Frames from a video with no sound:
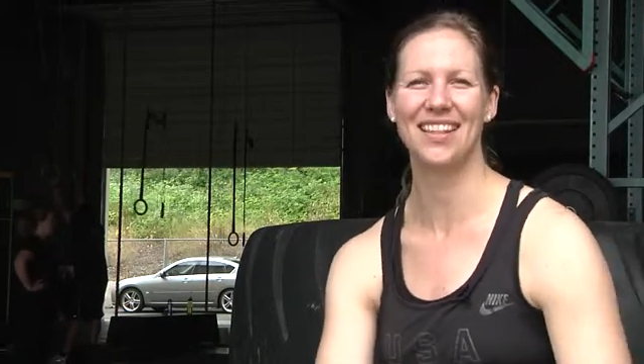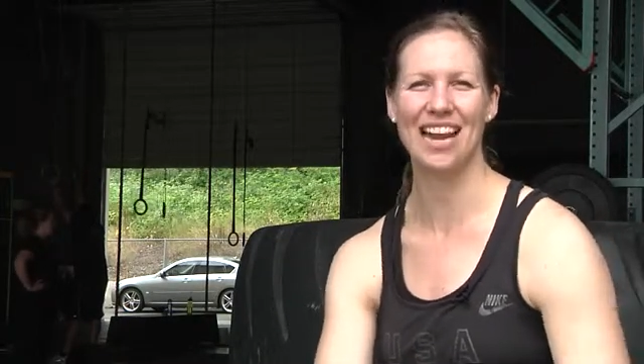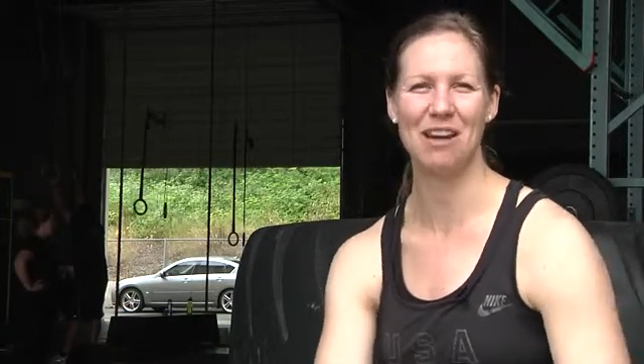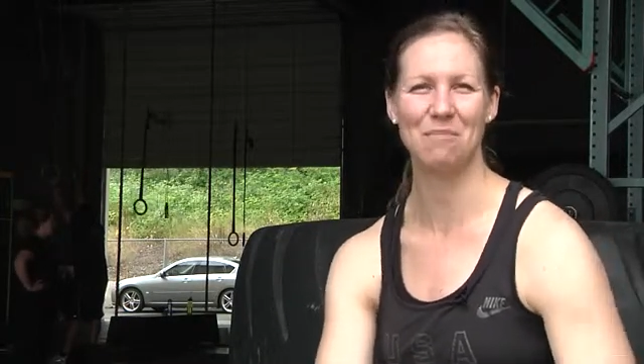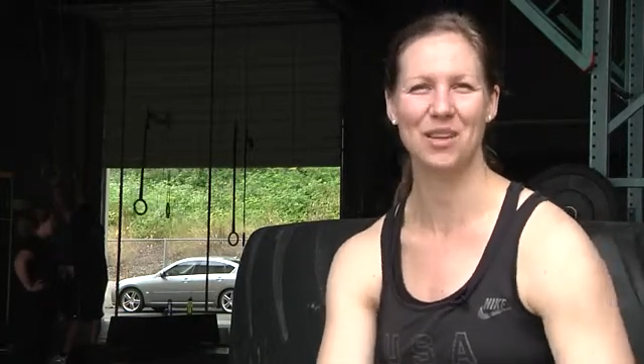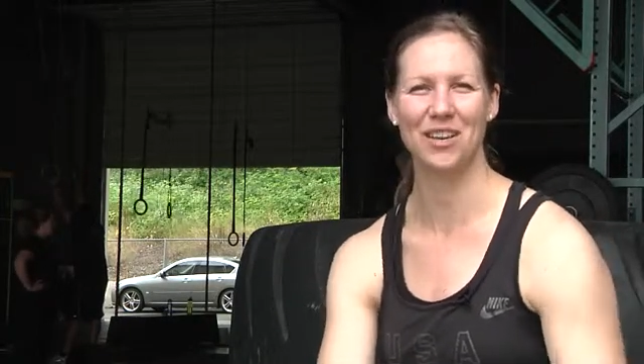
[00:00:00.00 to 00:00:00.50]
that
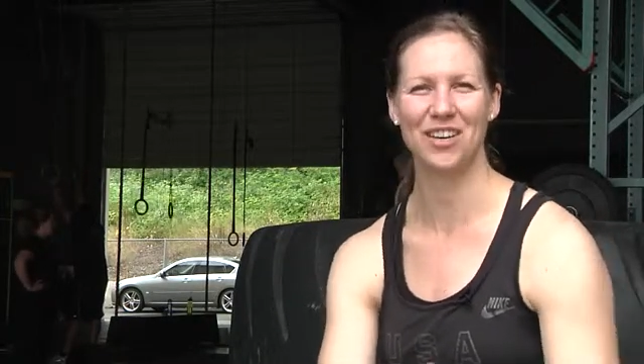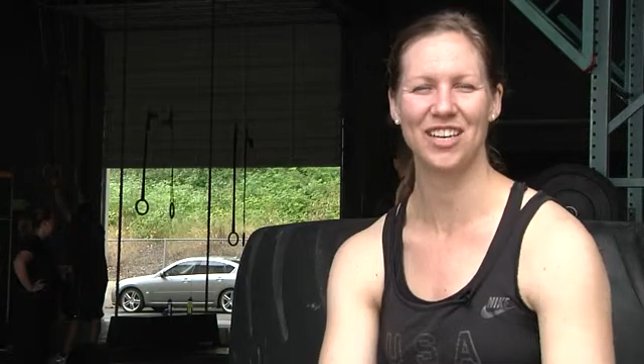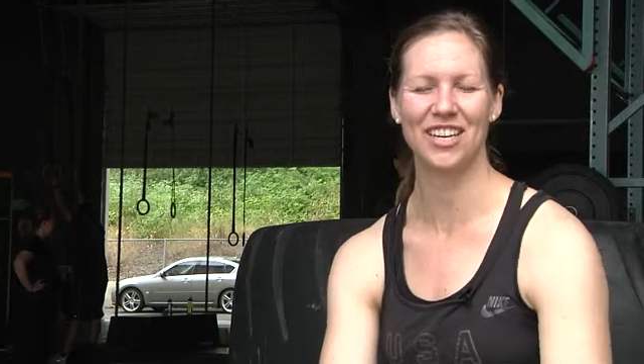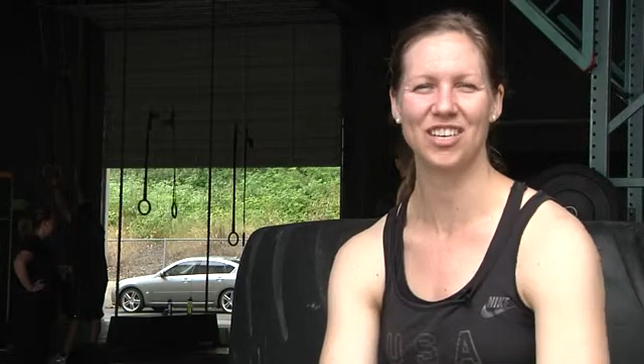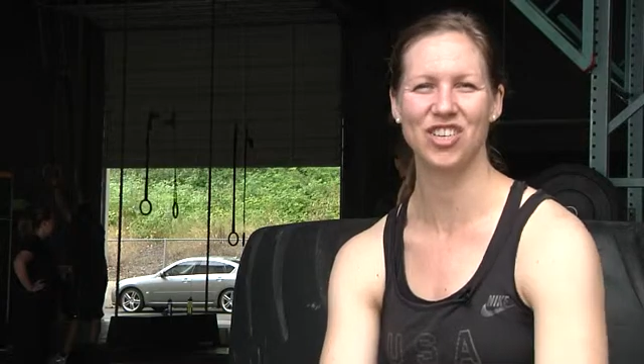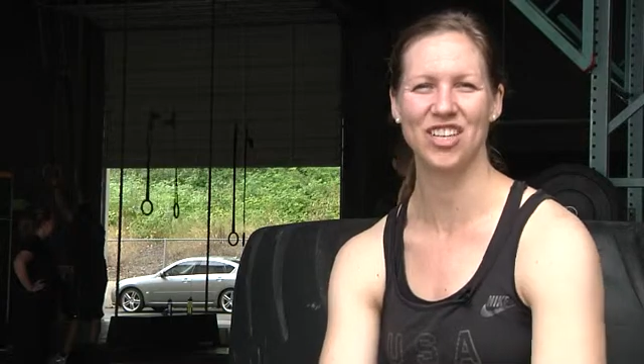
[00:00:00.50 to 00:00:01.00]
I would be a good
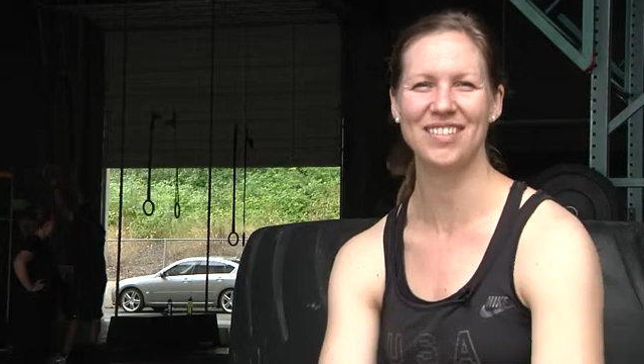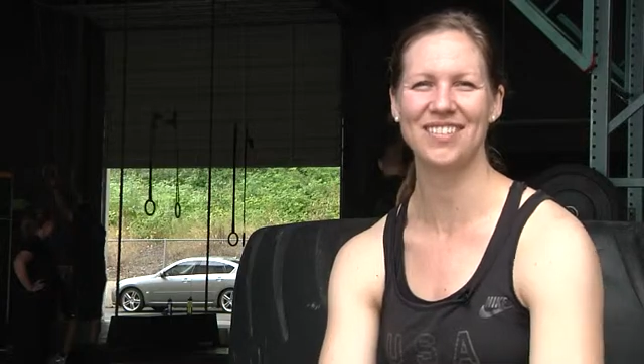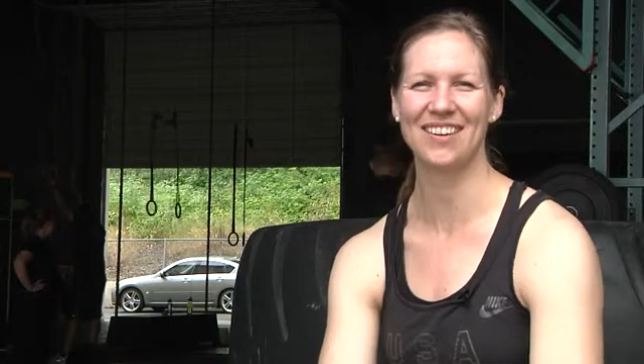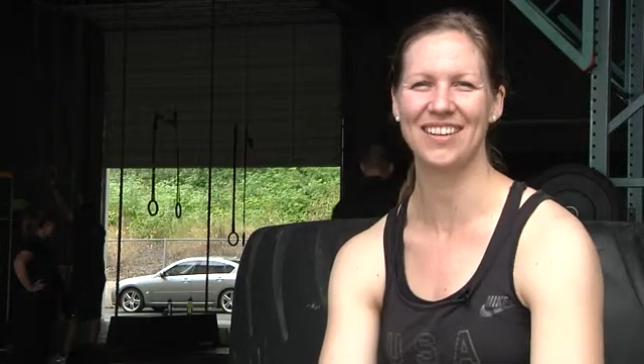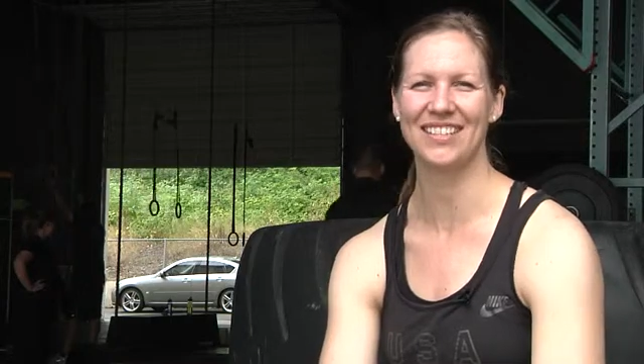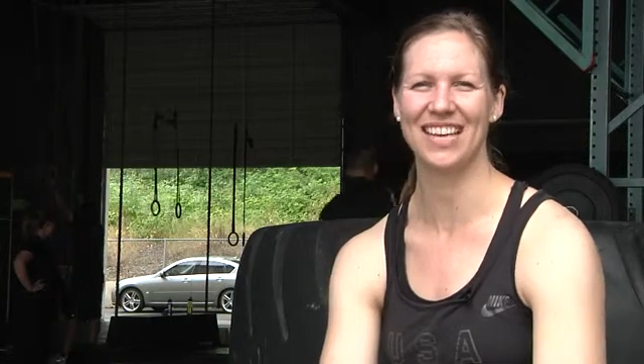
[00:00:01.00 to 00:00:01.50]
addition.
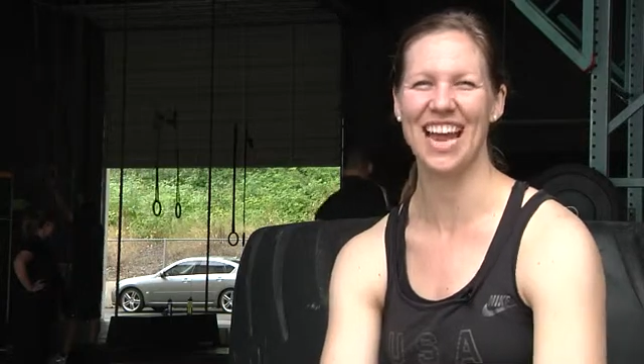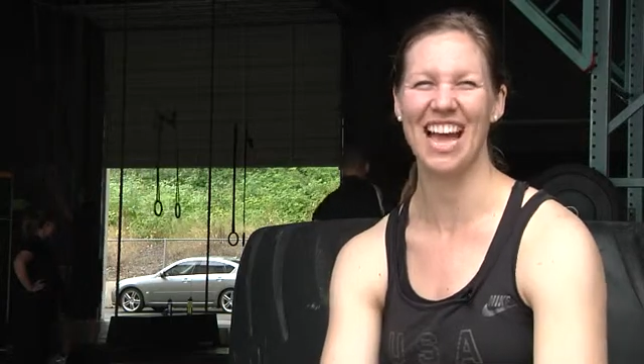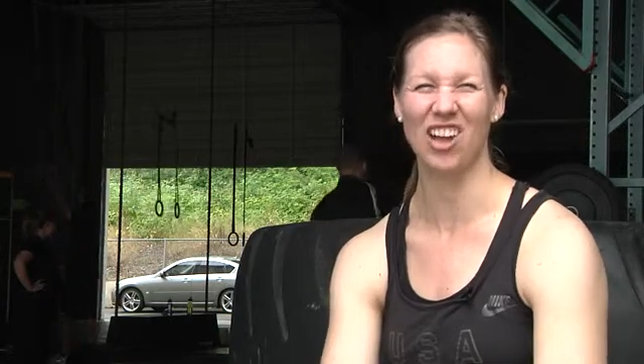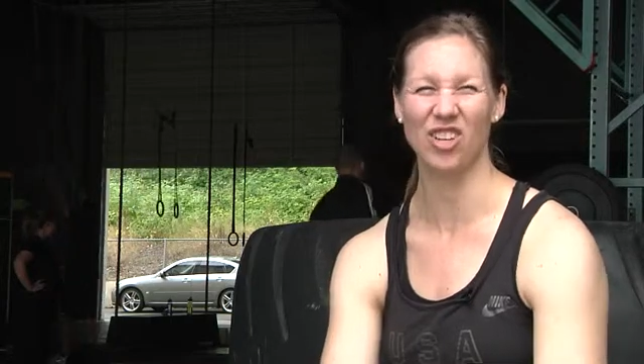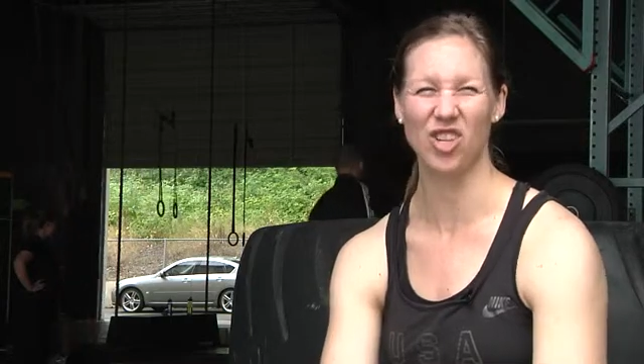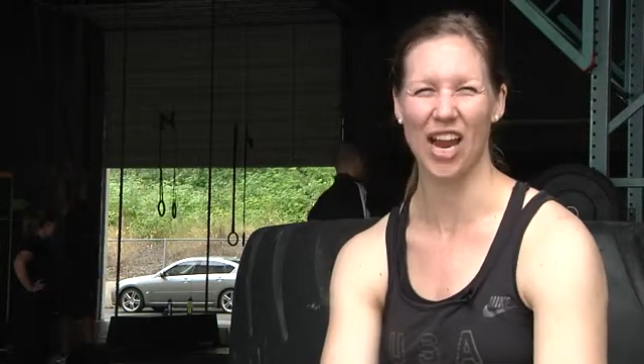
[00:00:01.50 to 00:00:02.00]
So I said,
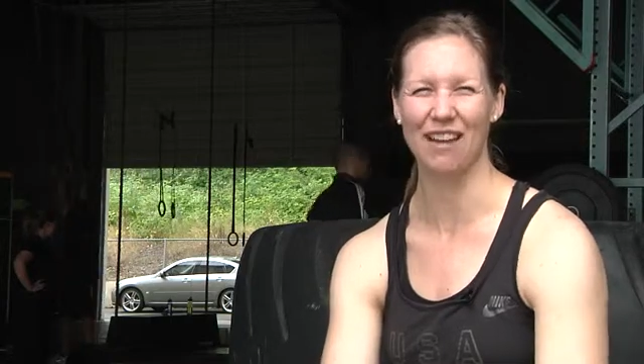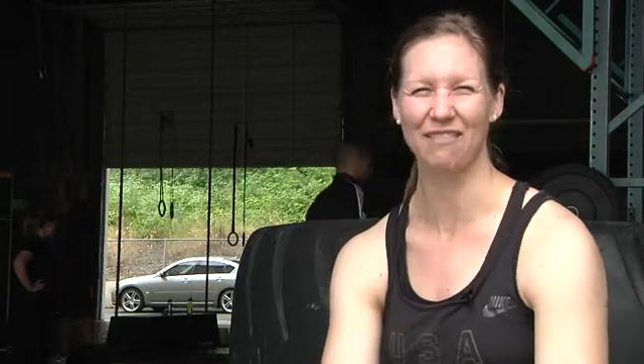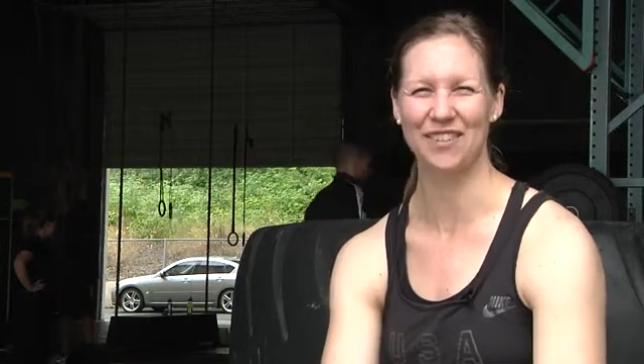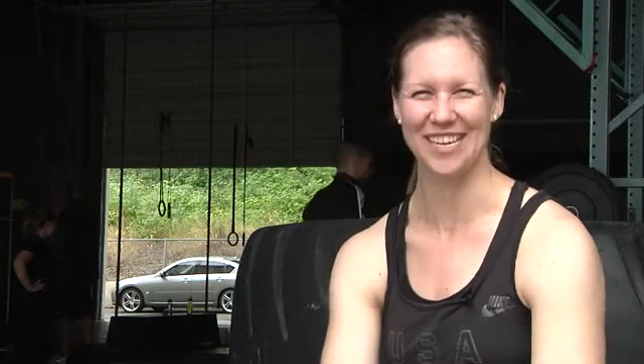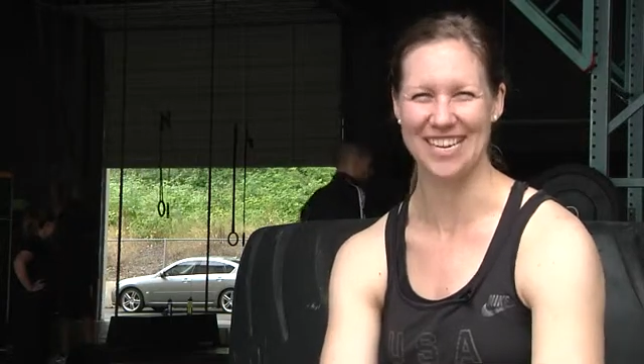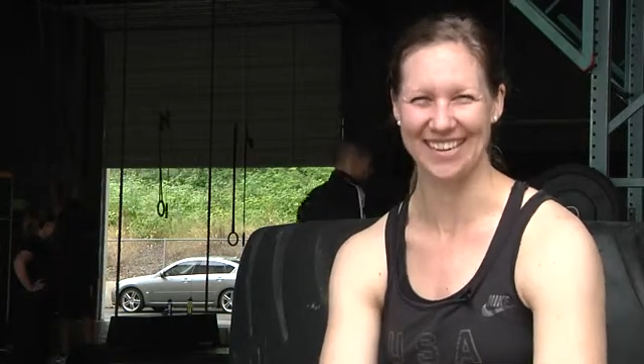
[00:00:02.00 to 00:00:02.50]
heck, I'll try it
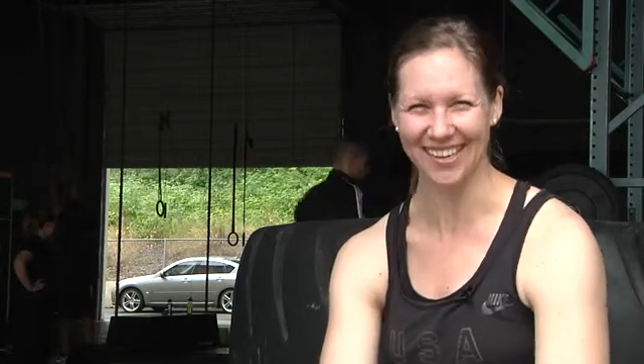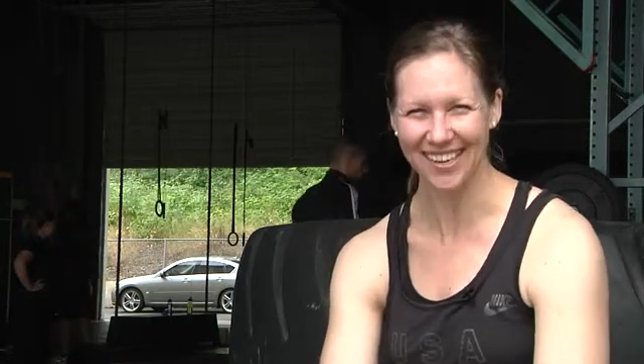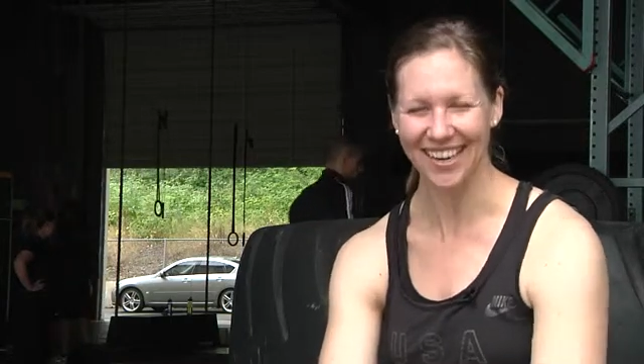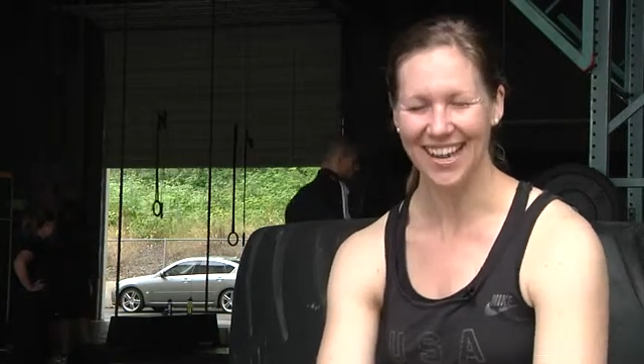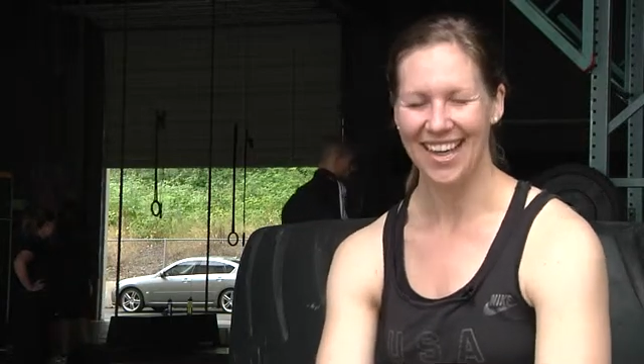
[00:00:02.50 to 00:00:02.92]
for a year.